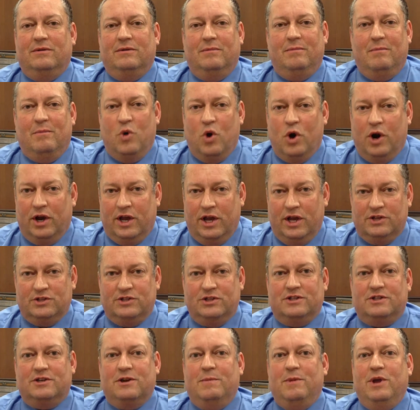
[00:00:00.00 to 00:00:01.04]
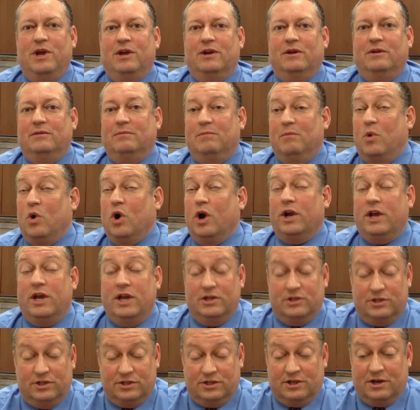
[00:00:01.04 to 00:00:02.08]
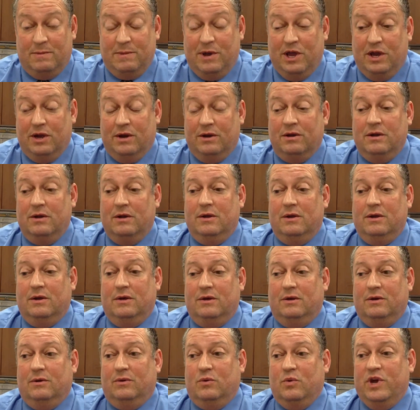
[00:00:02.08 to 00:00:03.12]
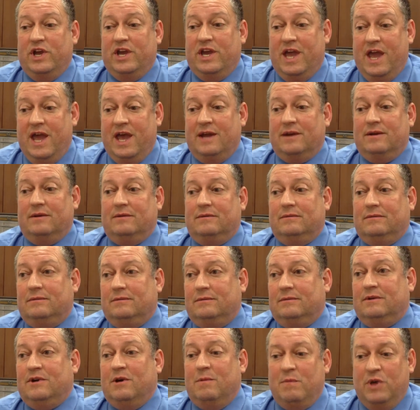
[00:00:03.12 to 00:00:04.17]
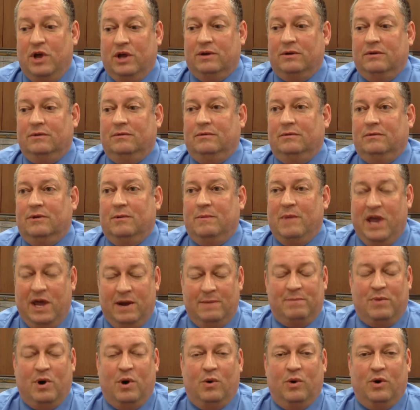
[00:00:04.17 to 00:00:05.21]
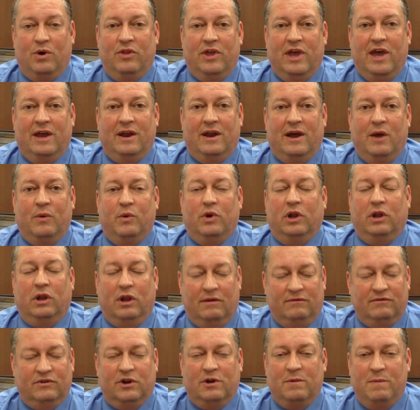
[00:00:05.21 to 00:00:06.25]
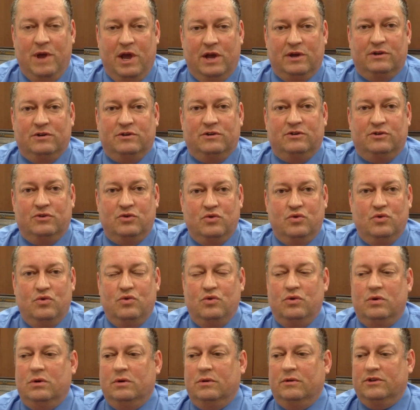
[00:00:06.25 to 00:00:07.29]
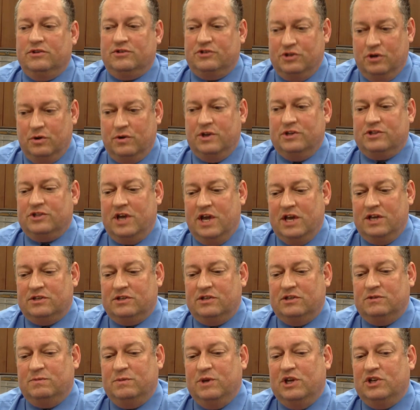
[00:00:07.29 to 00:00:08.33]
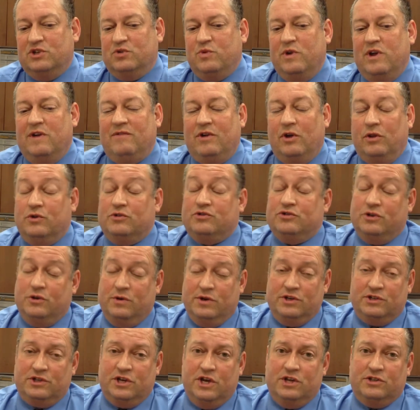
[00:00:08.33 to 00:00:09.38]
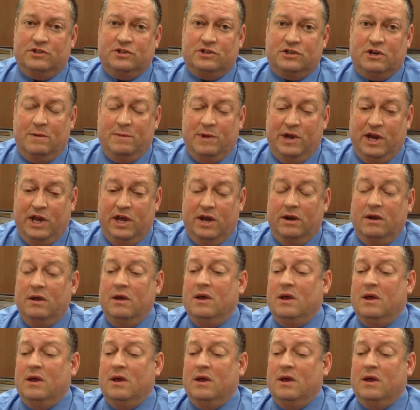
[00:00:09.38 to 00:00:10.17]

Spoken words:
More cases come in. More cases come in. We can't commit the manpower that I would love to commit to the serious cases because we have other serious cases coming in.